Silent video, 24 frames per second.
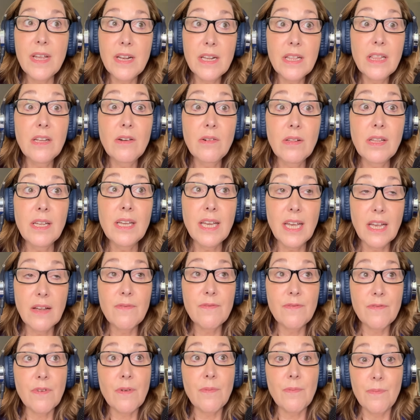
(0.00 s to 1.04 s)
literally
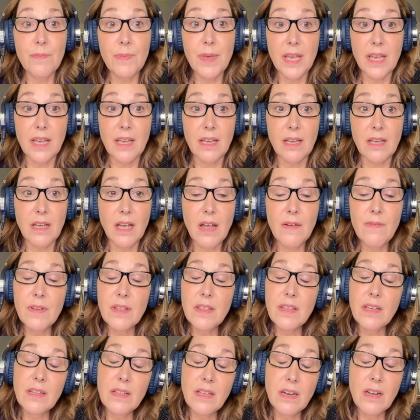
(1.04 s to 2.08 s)
came from me.
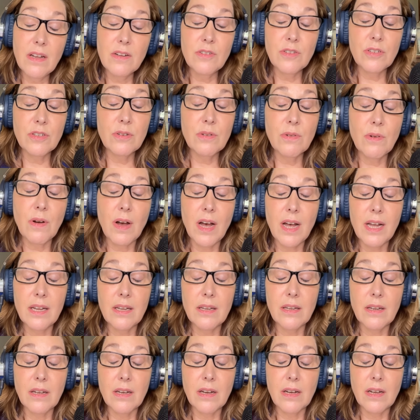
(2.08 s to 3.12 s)
Everything that I do,
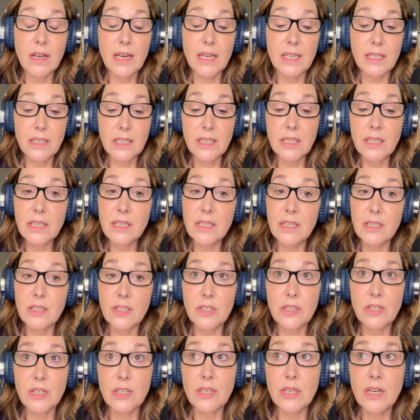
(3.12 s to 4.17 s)
I
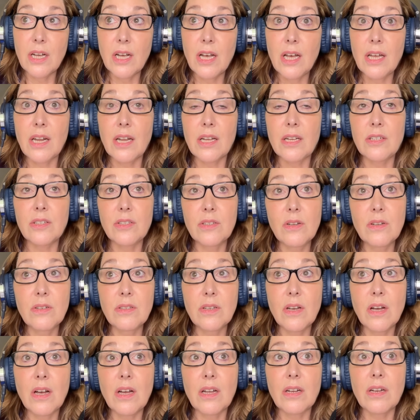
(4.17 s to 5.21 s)
teach and I
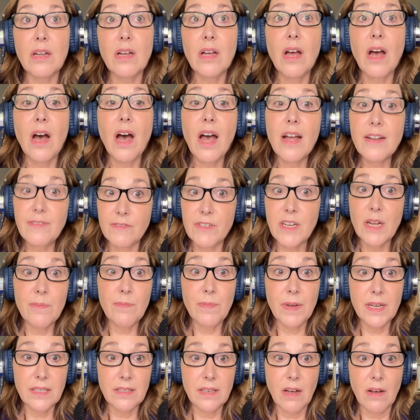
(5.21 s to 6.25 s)
consult on, I've done
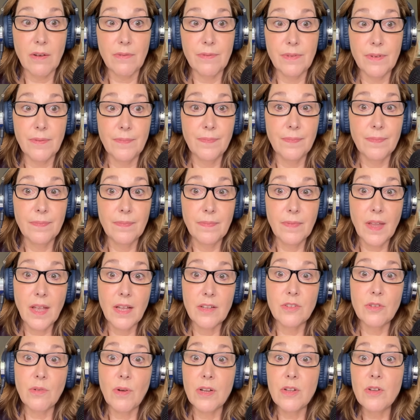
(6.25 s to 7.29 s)
myself.
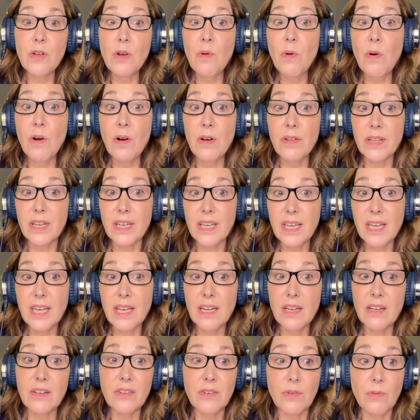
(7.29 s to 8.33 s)
And so I know all the
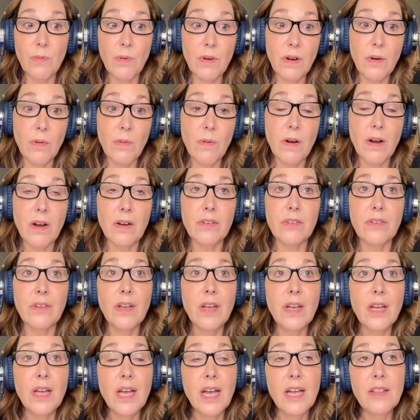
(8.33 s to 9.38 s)
kinks and where it works.
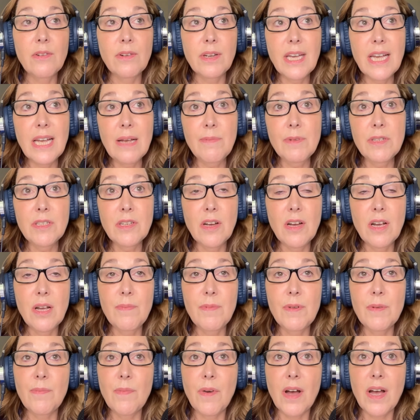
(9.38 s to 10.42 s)
And there came a time
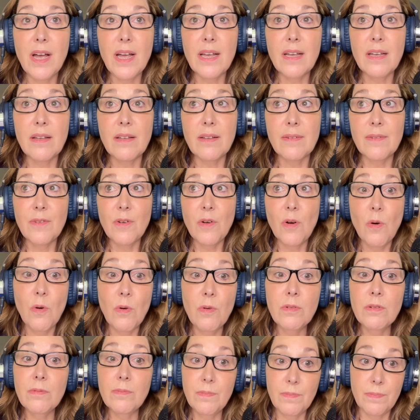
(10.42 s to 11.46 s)
in my
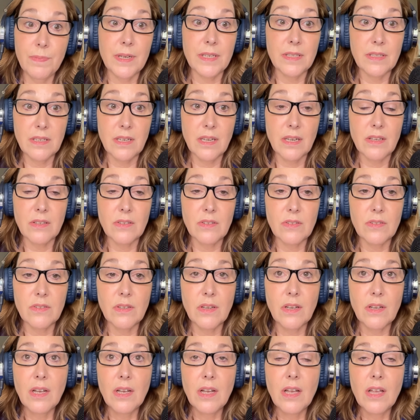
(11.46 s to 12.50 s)
own business
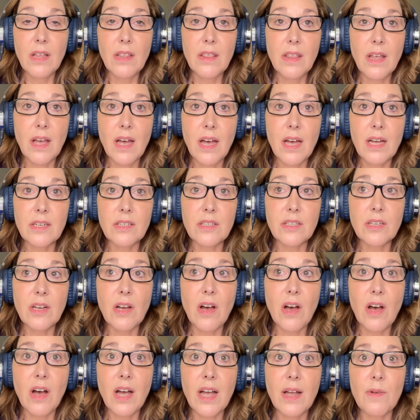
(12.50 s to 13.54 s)
that
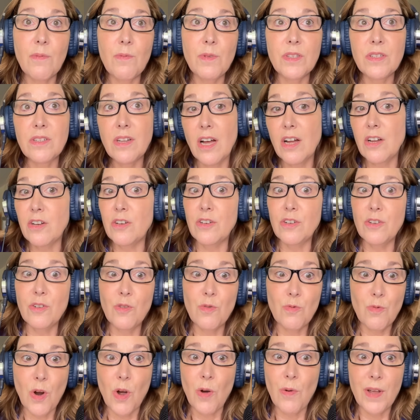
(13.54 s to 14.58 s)
I was not
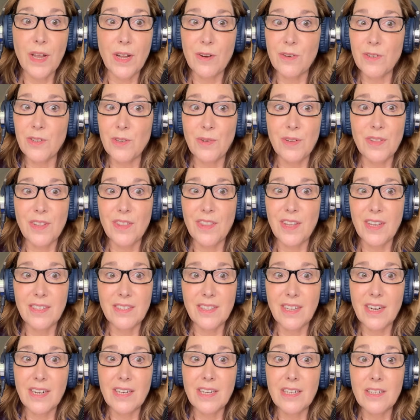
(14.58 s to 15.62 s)
growing or doing the things
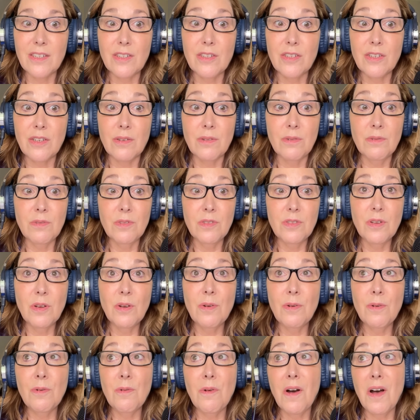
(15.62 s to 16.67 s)
that I needed to do.
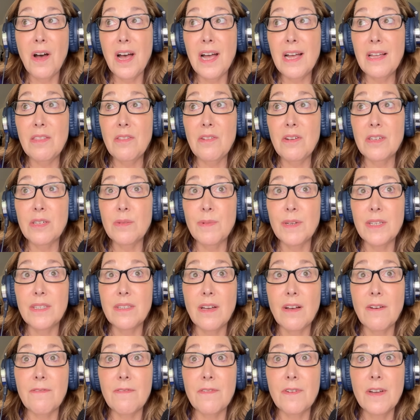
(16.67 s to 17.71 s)
So I thought to
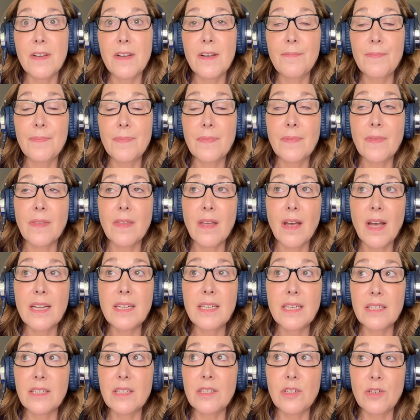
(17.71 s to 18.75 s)
myself, I
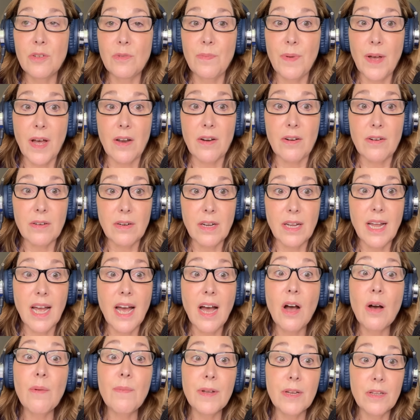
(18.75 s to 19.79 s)
need to do better.
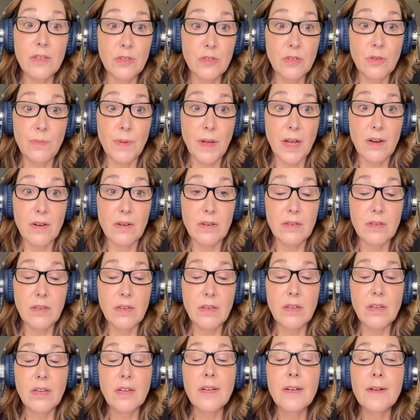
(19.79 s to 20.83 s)
How am I going to do better?
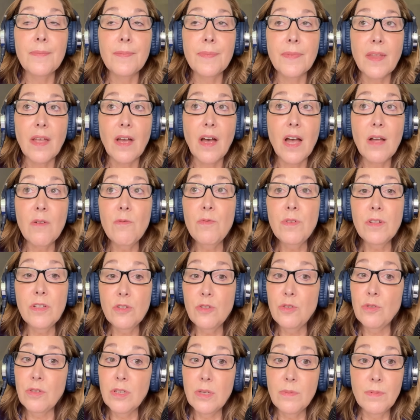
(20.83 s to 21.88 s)
I really
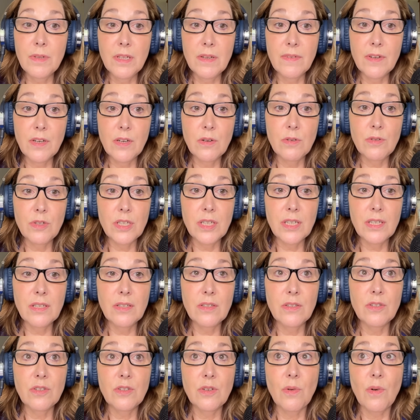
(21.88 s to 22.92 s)
truly believe in
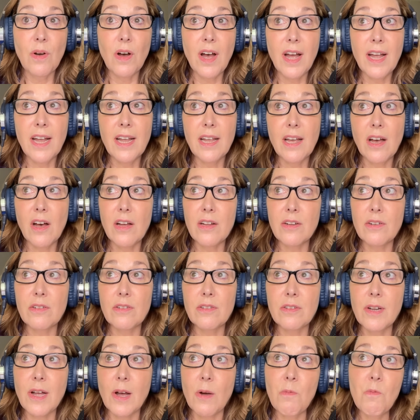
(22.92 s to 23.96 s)
coaching. So I
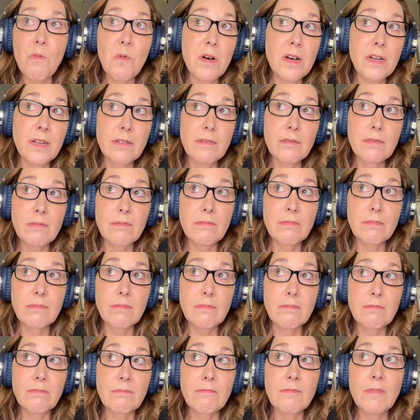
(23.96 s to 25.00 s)
hired not 1,
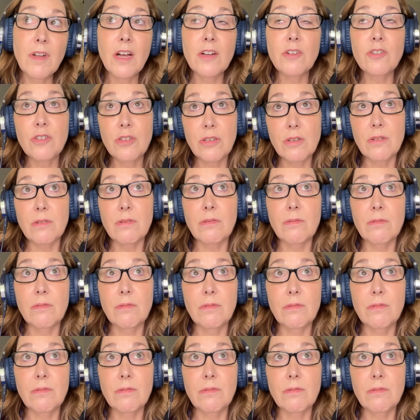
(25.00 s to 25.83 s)
not 2,